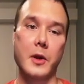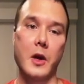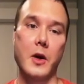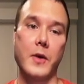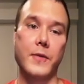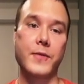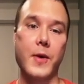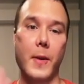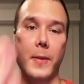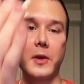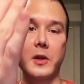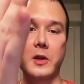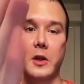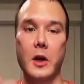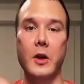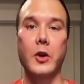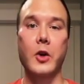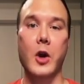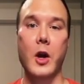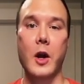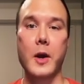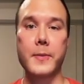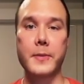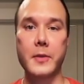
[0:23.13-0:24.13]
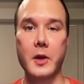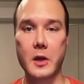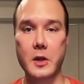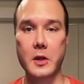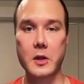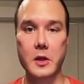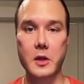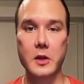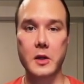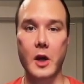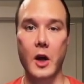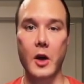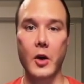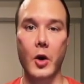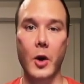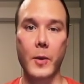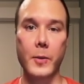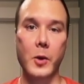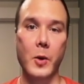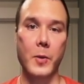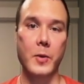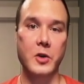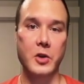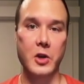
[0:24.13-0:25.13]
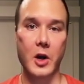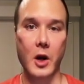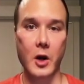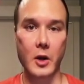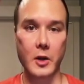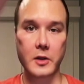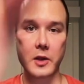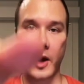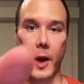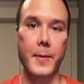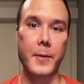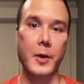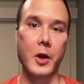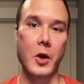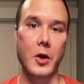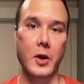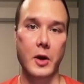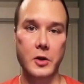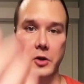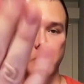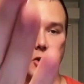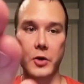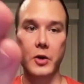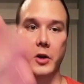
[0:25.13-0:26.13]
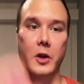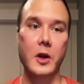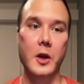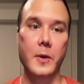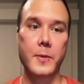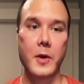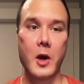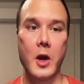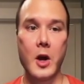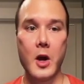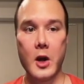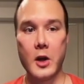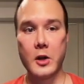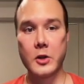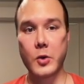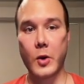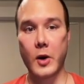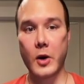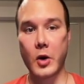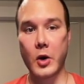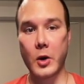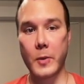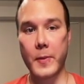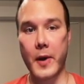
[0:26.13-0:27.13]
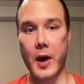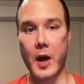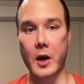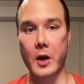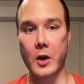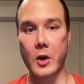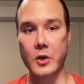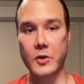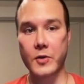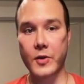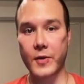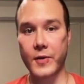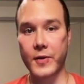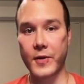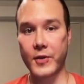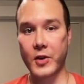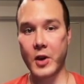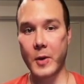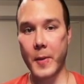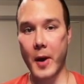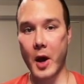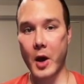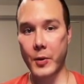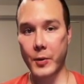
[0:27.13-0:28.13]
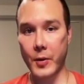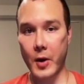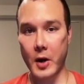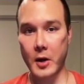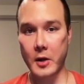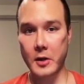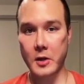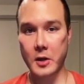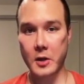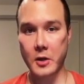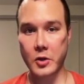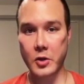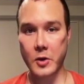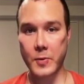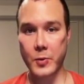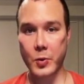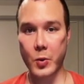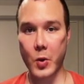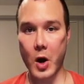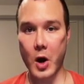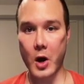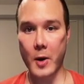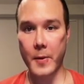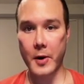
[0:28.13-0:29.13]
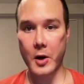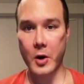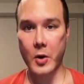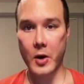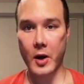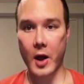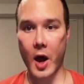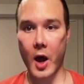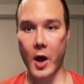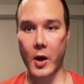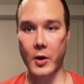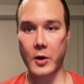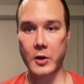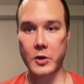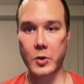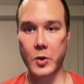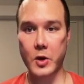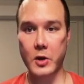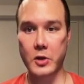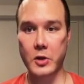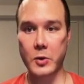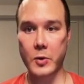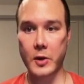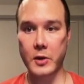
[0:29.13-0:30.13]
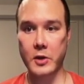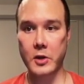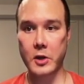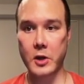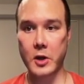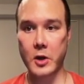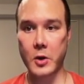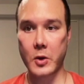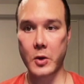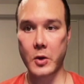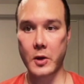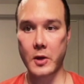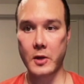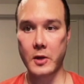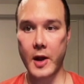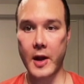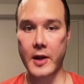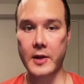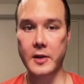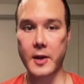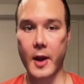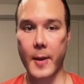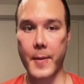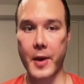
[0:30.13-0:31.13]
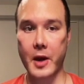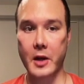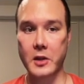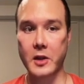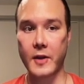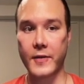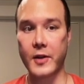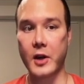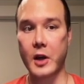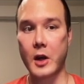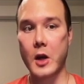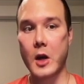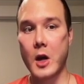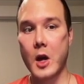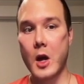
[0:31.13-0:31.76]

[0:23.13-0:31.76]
Find me on Telegram. Links to the Telegram group and channel down below. Not sure the clip. twenty-year-old man goes for a fifteen-mile run. He's consumed water but no calories. Question wants to know his enzyme activity.